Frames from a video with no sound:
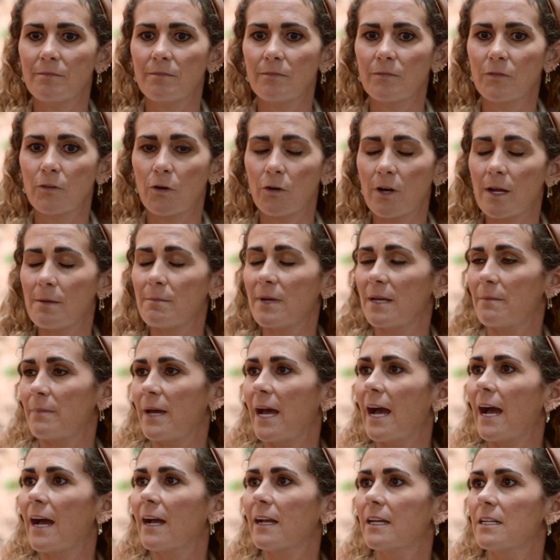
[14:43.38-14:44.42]
thrown out my
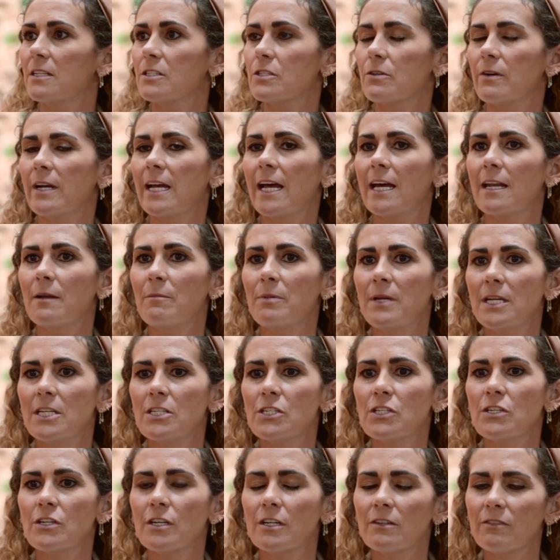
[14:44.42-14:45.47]
back, and so I had a
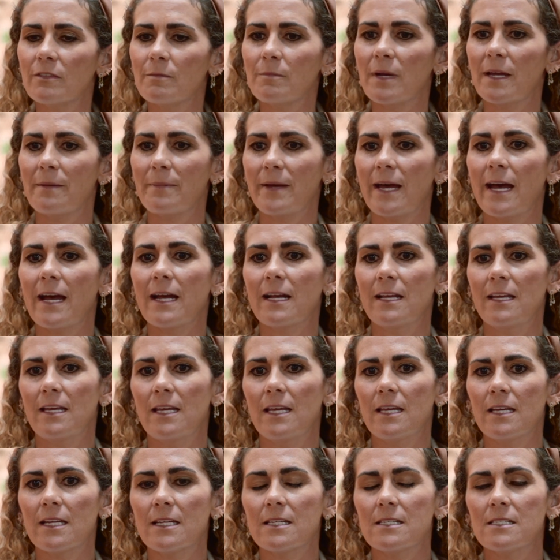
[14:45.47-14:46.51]
pinched nerve in my back,
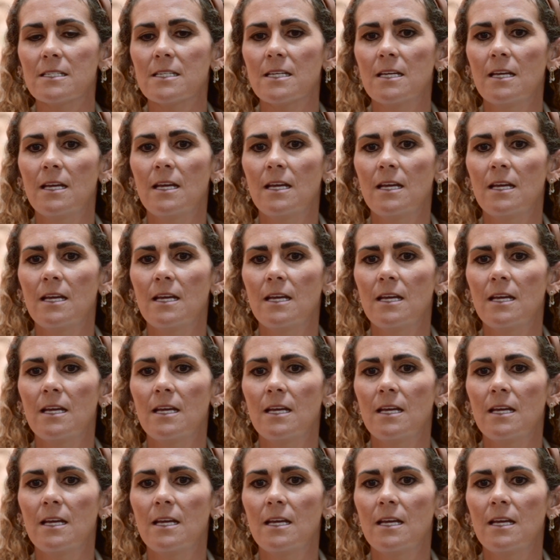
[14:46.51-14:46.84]
and